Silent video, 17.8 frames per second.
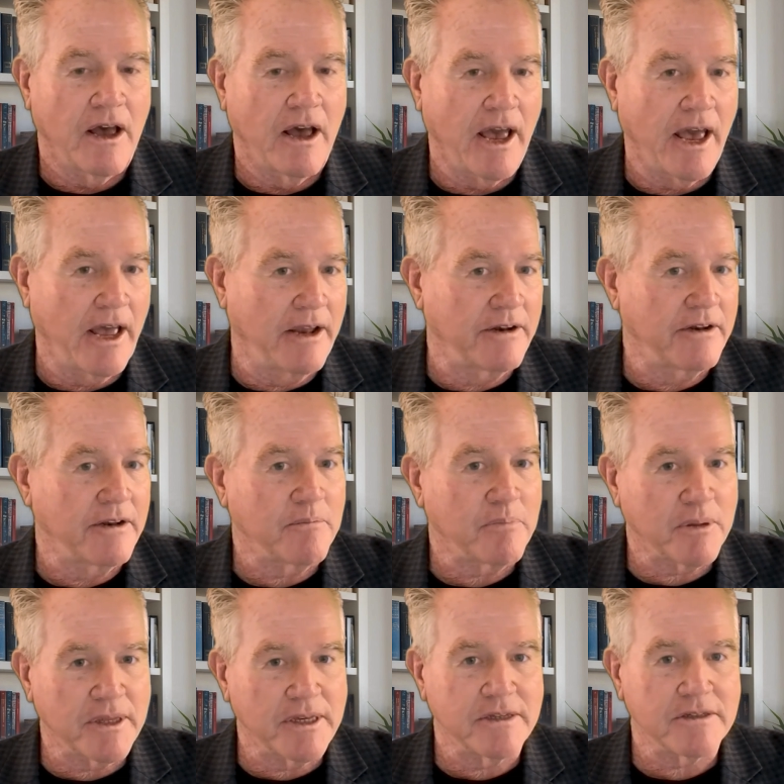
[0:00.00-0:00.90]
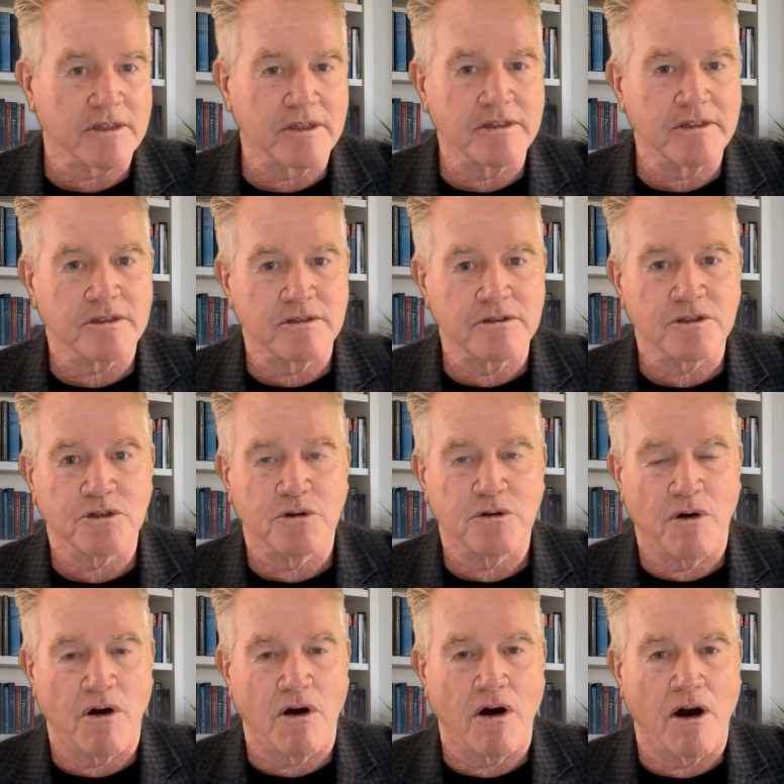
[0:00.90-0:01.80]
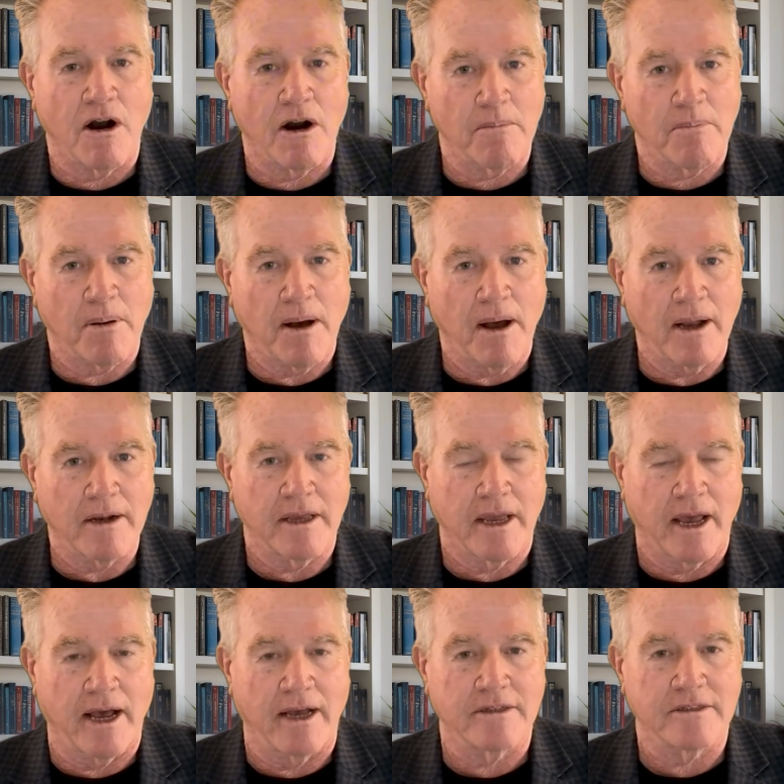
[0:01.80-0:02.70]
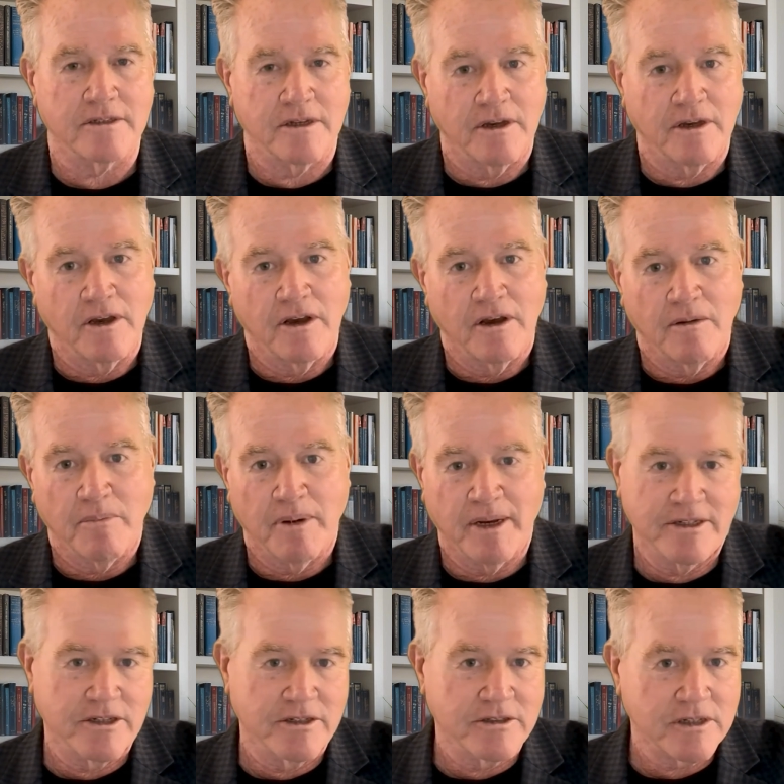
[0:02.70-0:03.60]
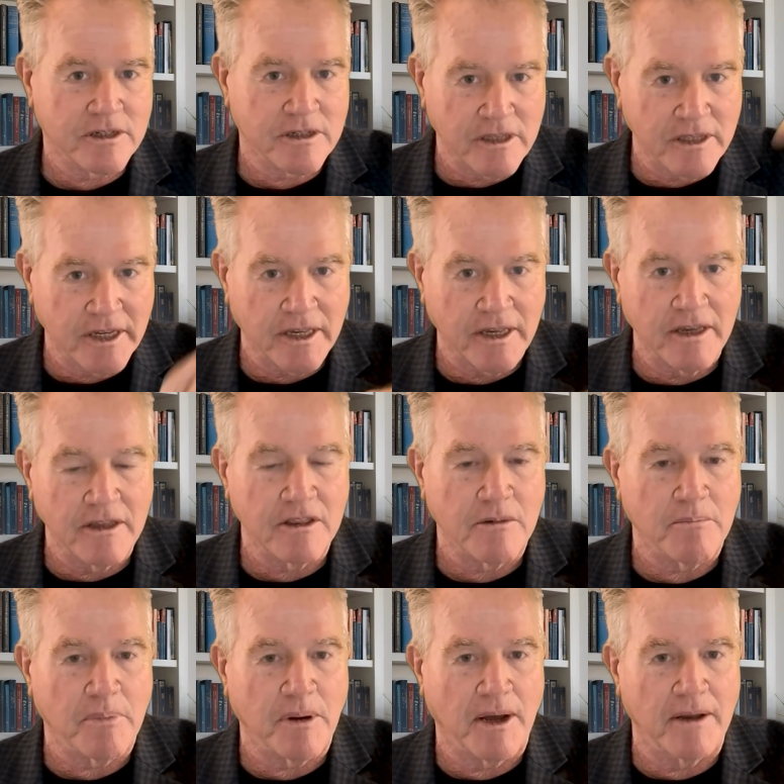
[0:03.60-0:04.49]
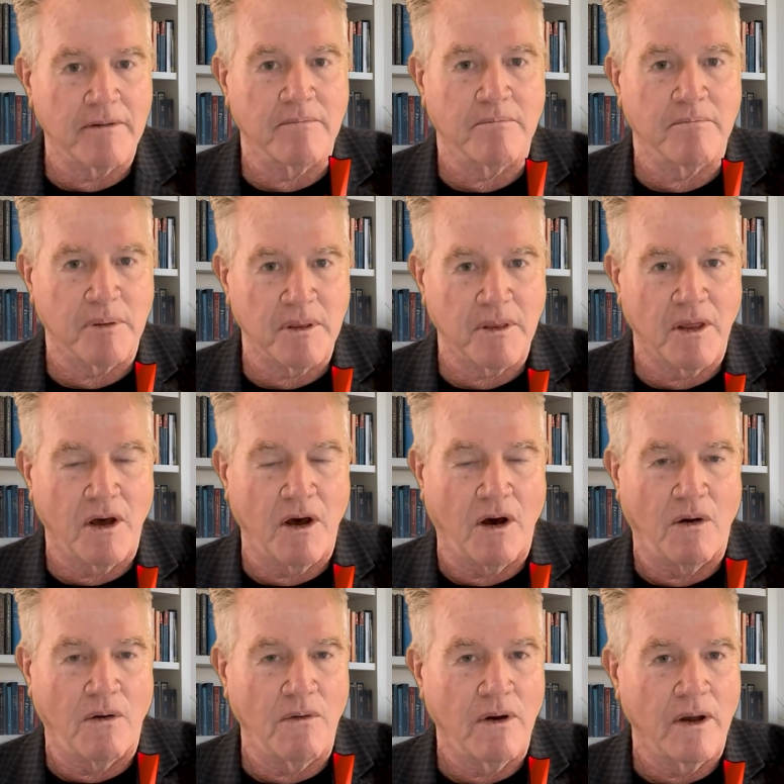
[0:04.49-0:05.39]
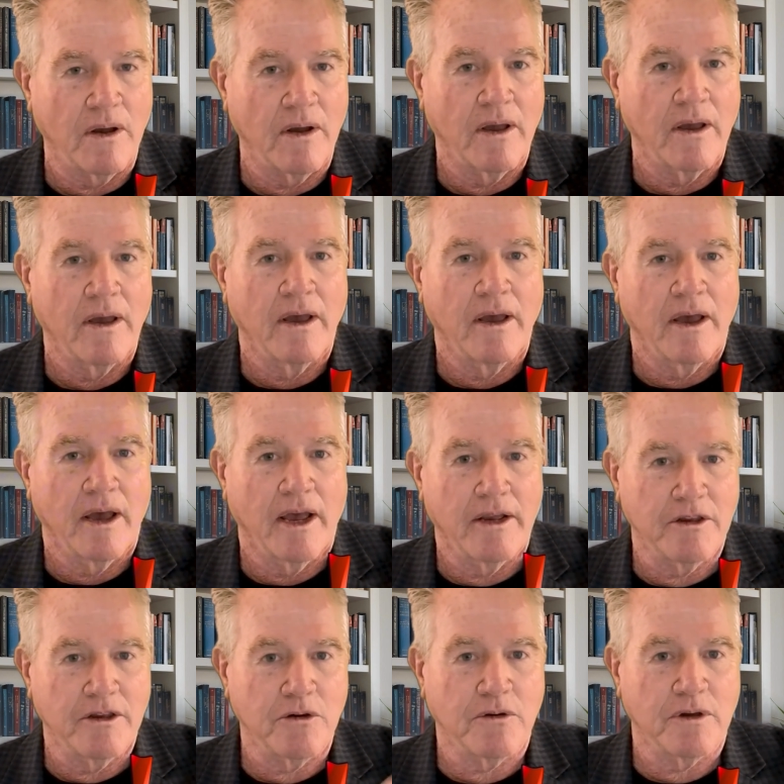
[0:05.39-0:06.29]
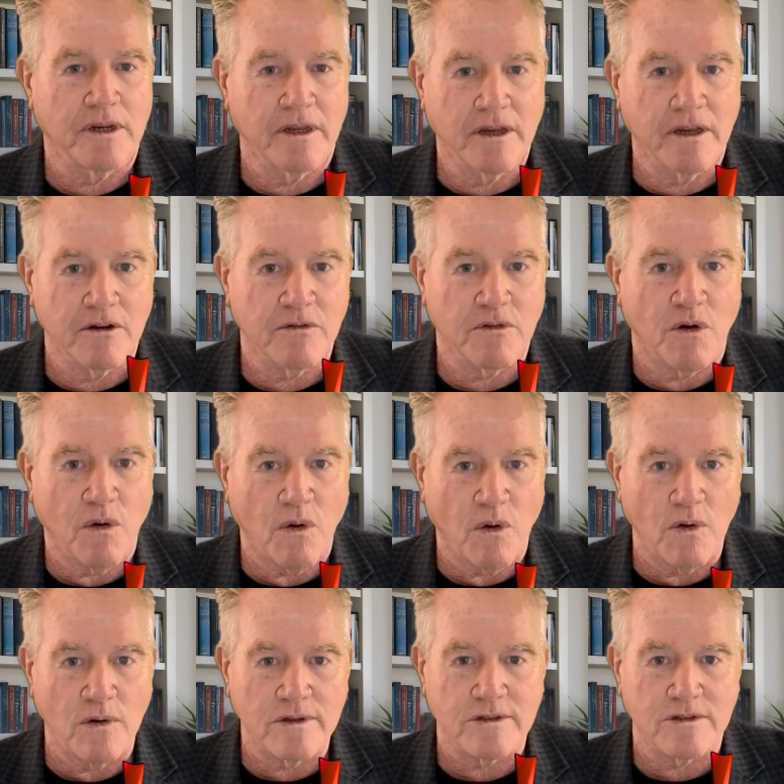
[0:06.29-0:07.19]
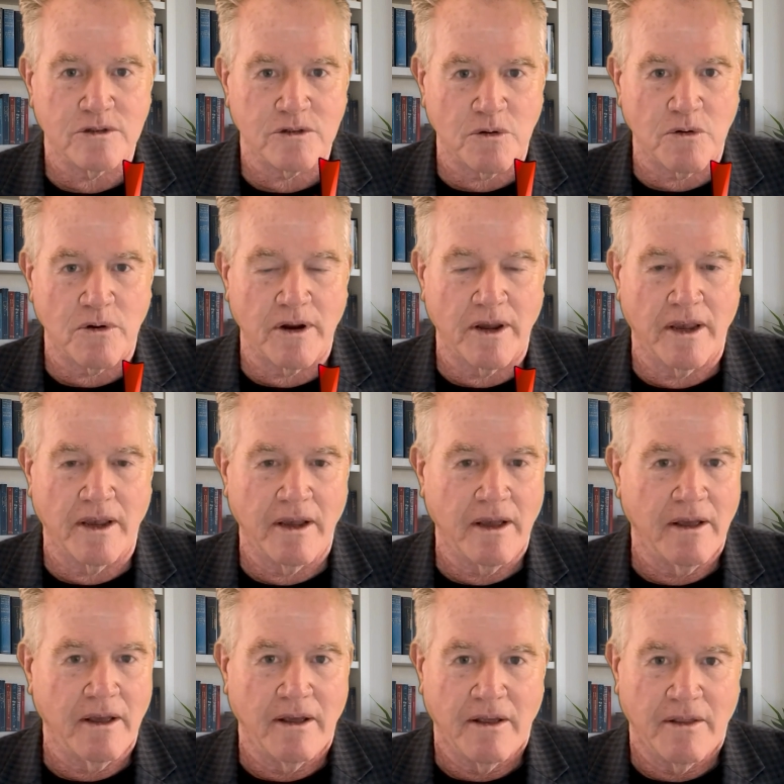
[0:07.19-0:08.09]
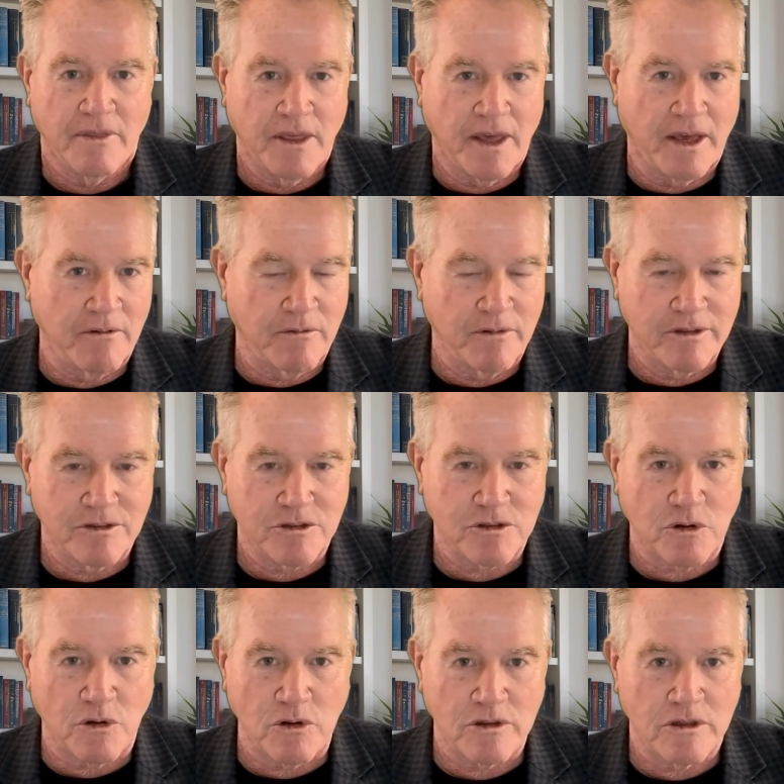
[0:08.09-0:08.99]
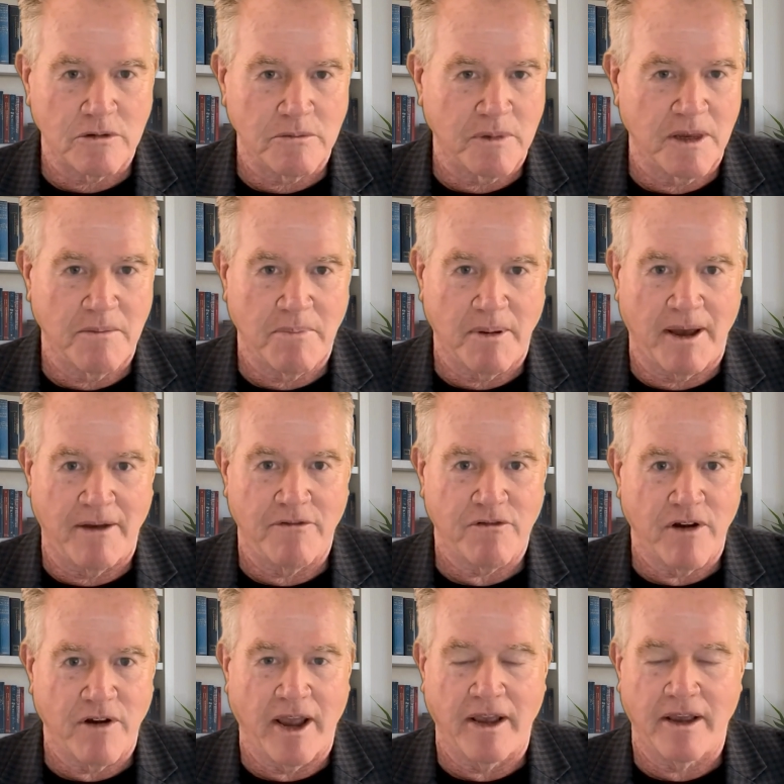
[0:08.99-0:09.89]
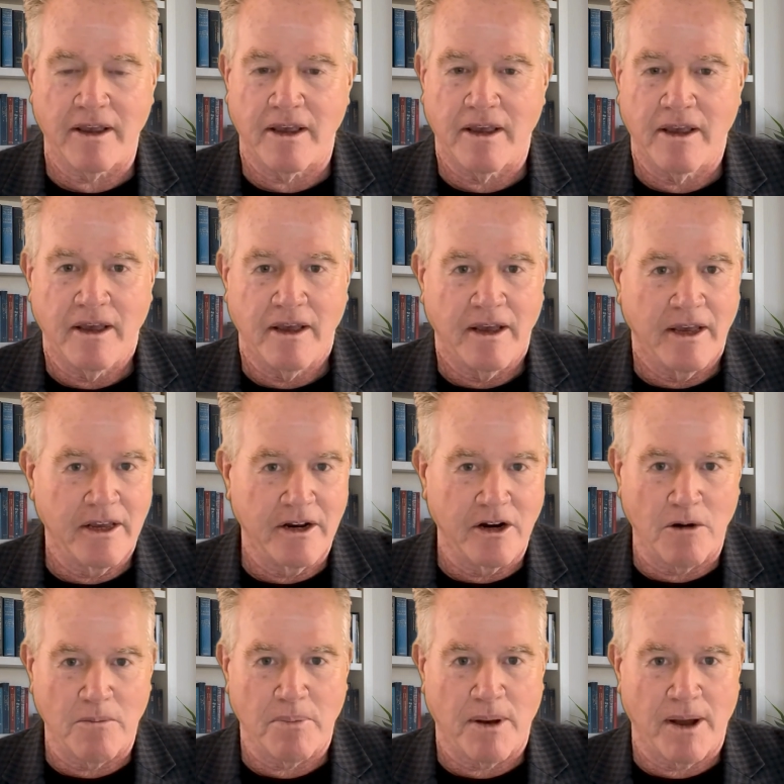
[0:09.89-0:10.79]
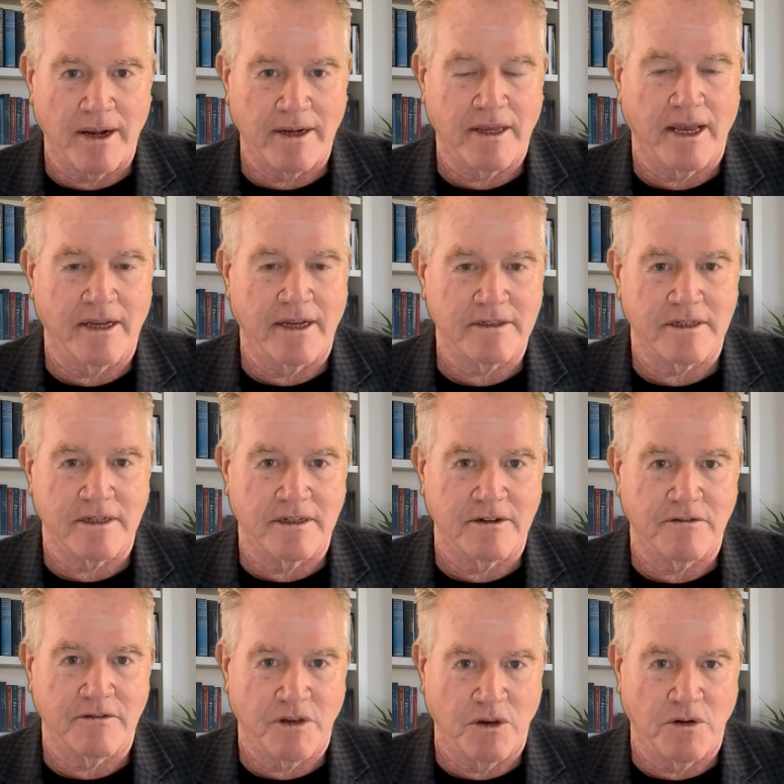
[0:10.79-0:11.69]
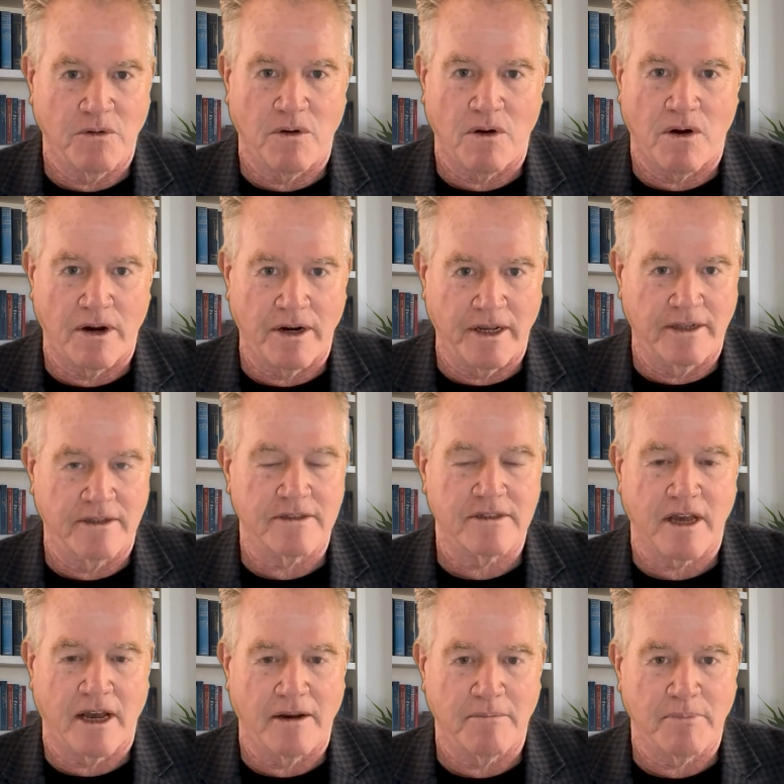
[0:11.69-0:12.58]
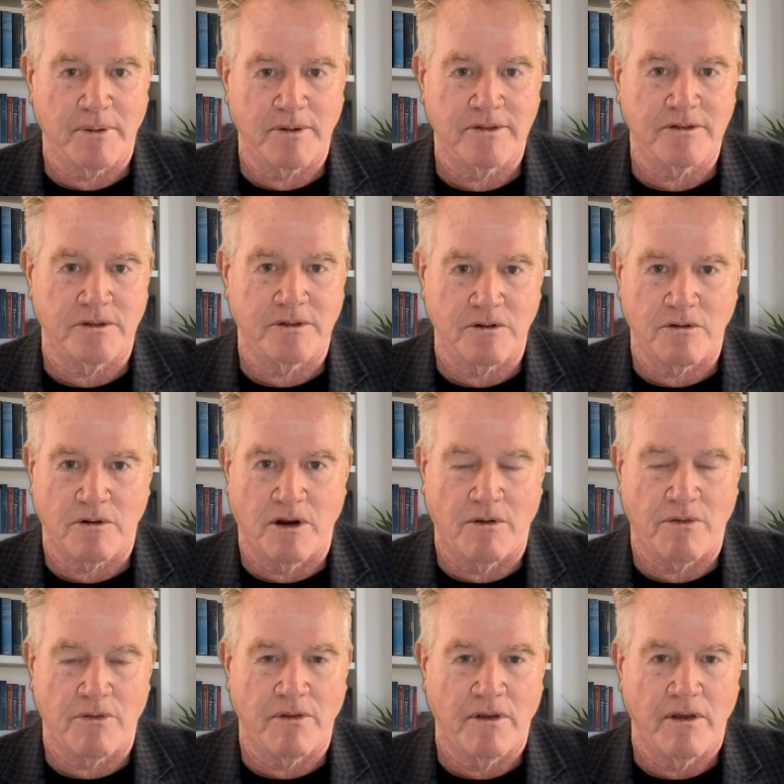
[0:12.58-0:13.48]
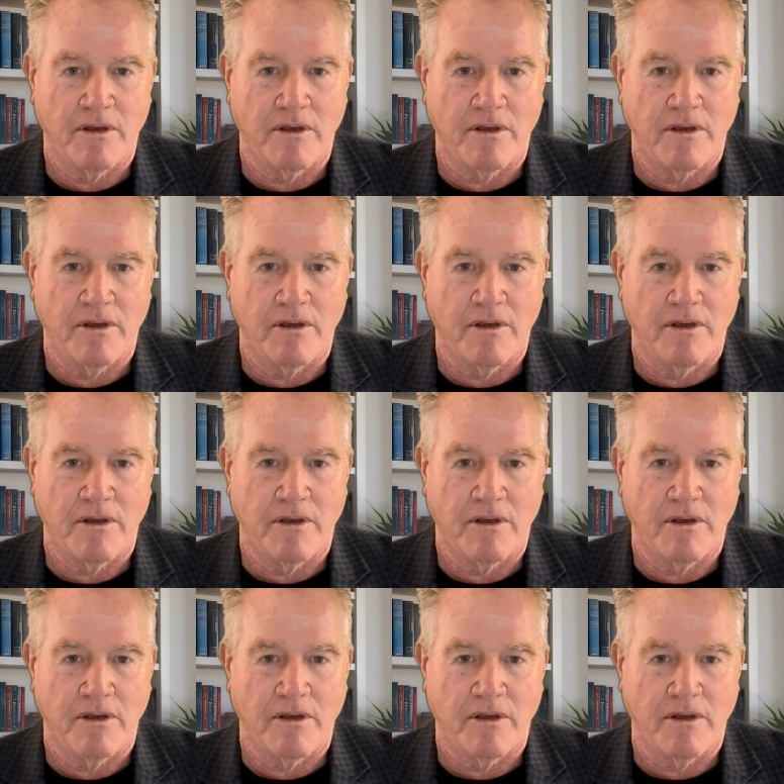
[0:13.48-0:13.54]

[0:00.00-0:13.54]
And please listen to our podcast by just clicking the button below, and you can hear the whole story that was told to me by Frank in our podcast interview on Inside Personal Growth.